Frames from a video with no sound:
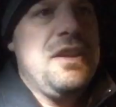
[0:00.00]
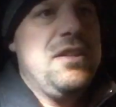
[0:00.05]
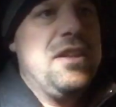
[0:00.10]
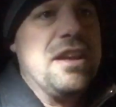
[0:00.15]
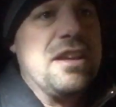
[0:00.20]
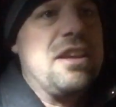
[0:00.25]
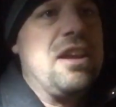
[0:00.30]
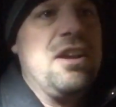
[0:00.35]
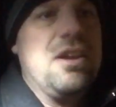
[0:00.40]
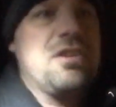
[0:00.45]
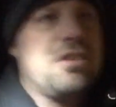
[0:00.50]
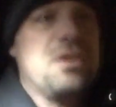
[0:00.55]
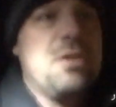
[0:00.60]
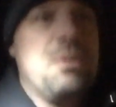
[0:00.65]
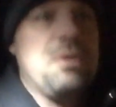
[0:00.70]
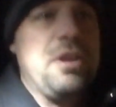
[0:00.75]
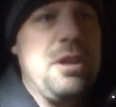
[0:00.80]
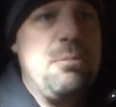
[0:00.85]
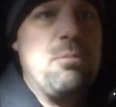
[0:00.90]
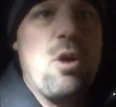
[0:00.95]
that character
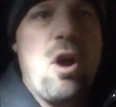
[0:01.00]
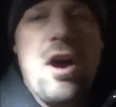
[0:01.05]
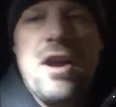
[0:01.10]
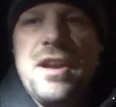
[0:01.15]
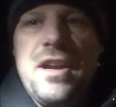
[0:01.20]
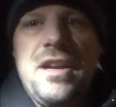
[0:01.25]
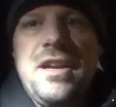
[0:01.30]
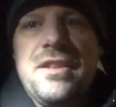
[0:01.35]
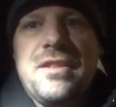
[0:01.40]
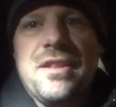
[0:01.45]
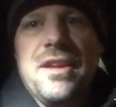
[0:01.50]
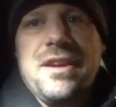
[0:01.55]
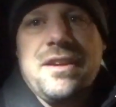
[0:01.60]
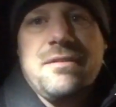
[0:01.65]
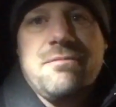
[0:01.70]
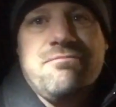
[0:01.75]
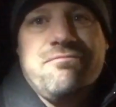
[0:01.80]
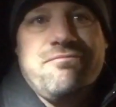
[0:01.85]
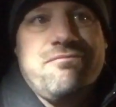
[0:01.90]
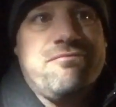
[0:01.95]
really brought
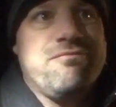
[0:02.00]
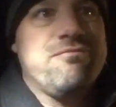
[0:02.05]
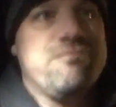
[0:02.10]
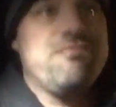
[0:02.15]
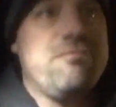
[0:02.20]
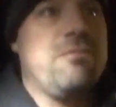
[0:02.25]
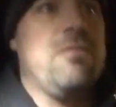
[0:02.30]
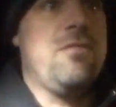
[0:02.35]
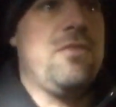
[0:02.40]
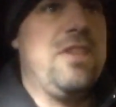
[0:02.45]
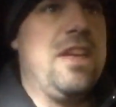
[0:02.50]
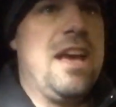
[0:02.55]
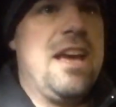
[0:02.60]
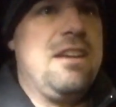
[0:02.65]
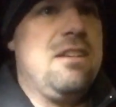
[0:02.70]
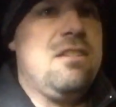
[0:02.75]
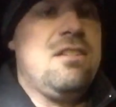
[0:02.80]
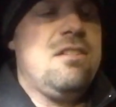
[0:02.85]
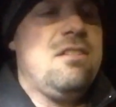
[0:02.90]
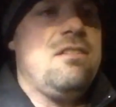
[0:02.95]
anything
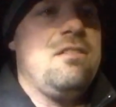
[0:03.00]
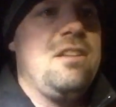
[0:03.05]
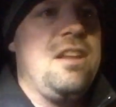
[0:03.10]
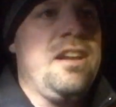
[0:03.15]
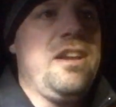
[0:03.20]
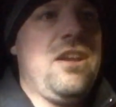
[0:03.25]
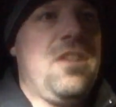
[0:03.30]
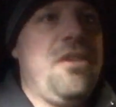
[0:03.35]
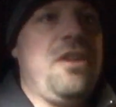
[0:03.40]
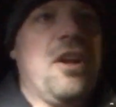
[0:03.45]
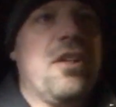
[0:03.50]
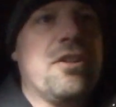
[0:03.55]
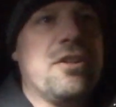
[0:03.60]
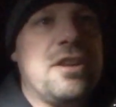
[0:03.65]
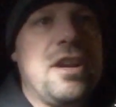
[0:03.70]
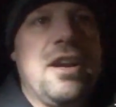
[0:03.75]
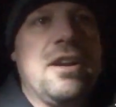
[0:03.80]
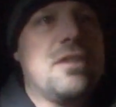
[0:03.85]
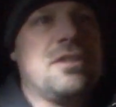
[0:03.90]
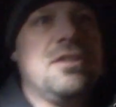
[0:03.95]
that any of the other
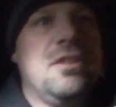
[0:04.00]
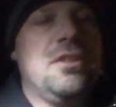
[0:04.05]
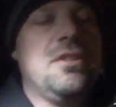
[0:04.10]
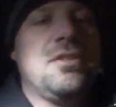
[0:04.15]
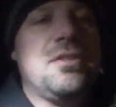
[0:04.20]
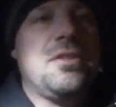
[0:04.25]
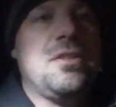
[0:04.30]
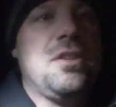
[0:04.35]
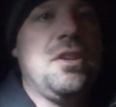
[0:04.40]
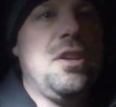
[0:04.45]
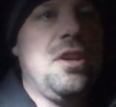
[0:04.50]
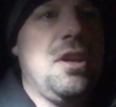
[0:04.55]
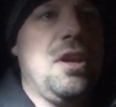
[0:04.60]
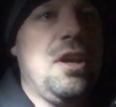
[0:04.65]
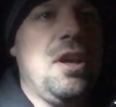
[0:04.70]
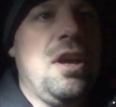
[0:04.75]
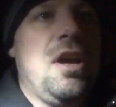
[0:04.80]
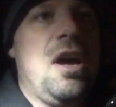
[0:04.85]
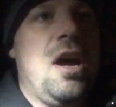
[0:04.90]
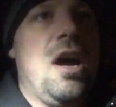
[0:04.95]
characters
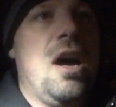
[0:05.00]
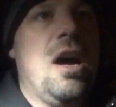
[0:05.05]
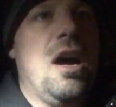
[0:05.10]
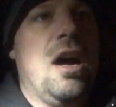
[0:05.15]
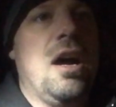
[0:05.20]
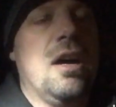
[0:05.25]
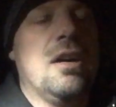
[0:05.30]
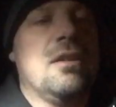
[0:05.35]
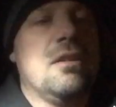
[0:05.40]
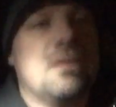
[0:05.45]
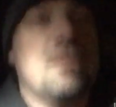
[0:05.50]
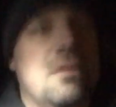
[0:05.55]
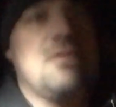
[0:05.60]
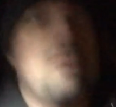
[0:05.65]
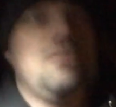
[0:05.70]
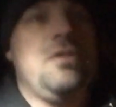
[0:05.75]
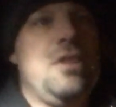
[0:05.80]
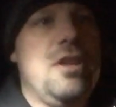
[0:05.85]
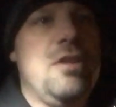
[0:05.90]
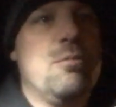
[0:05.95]

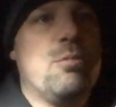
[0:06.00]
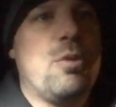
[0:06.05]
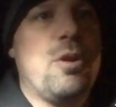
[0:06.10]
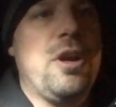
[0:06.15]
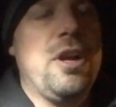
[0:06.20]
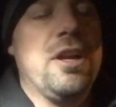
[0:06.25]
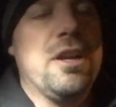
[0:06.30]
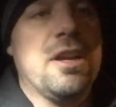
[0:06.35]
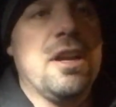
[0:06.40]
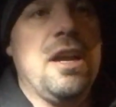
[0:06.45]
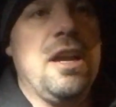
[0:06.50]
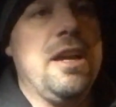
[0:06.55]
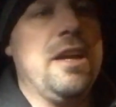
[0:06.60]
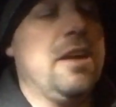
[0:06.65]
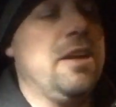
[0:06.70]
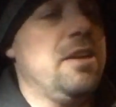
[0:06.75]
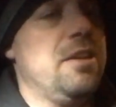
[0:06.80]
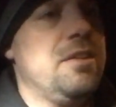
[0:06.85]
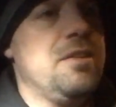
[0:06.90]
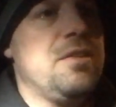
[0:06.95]
did bring.
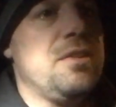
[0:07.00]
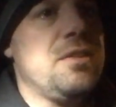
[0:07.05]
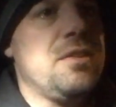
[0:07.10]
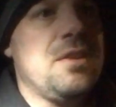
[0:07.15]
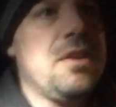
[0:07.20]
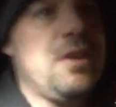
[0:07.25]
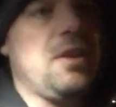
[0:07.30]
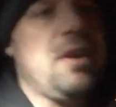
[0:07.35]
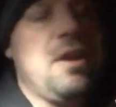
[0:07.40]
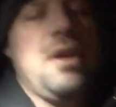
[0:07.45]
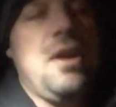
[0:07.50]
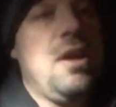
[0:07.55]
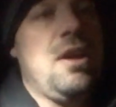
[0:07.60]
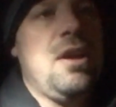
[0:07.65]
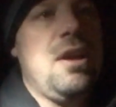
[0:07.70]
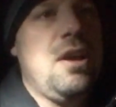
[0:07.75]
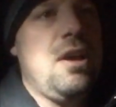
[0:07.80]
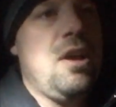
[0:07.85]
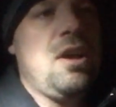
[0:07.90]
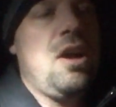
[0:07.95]
And
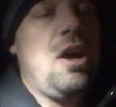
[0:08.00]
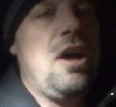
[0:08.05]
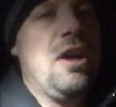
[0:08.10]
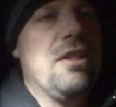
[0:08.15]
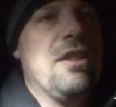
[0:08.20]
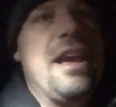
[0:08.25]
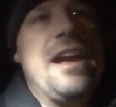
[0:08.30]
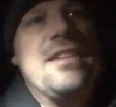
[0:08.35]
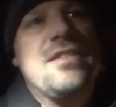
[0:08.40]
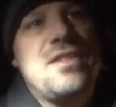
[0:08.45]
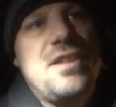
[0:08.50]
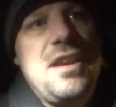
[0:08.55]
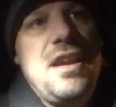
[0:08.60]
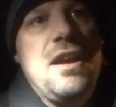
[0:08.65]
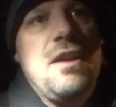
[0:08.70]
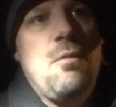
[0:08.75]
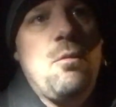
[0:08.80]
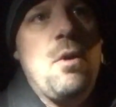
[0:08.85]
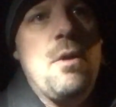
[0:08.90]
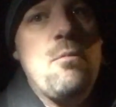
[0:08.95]
lastly,
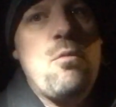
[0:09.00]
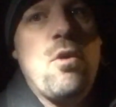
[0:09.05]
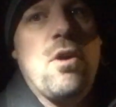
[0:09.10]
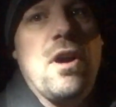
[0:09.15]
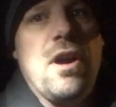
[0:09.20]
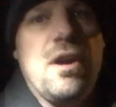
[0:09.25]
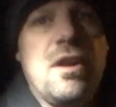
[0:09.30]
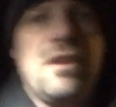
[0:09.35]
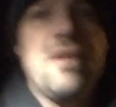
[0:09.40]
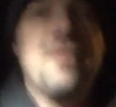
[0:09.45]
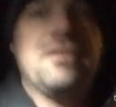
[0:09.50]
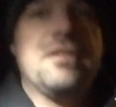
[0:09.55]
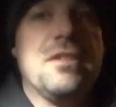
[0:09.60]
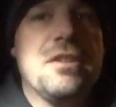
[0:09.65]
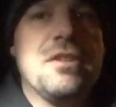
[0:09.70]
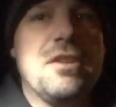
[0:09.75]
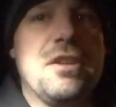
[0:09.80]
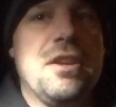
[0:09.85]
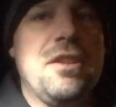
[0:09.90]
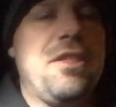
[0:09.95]
one more
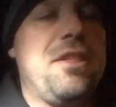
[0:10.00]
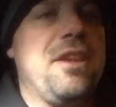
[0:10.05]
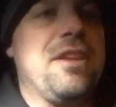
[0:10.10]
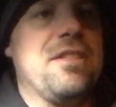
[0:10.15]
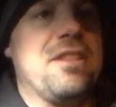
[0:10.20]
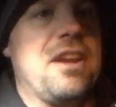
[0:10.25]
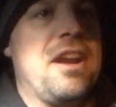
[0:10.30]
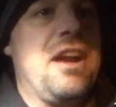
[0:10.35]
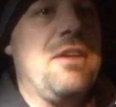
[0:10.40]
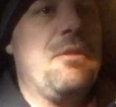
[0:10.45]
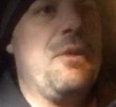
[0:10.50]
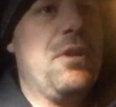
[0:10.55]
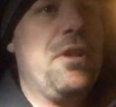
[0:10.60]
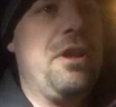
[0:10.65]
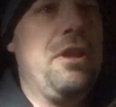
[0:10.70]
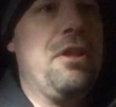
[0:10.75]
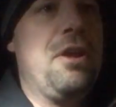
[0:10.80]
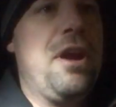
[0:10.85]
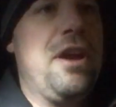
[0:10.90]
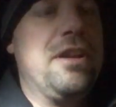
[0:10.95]
good thing that I
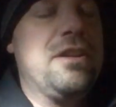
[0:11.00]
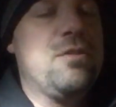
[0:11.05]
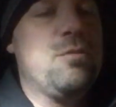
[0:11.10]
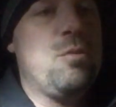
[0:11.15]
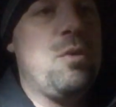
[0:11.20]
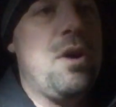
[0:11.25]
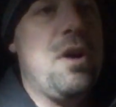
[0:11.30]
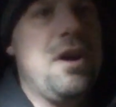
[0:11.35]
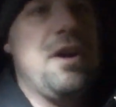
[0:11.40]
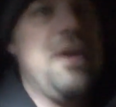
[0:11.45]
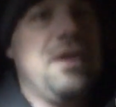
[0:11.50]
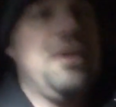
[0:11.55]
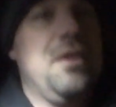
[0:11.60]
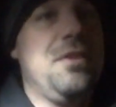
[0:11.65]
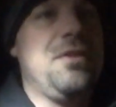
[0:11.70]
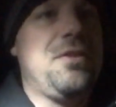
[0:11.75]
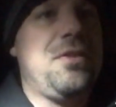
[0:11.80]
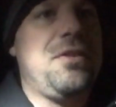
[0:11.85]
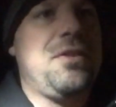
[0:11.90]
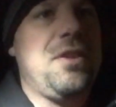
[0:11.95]
really liked
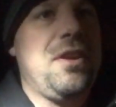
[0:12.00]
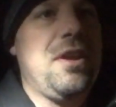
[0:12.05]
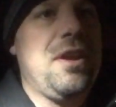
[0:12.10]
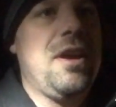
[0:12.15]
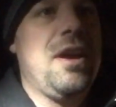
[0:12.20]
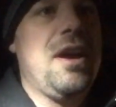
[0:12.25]
was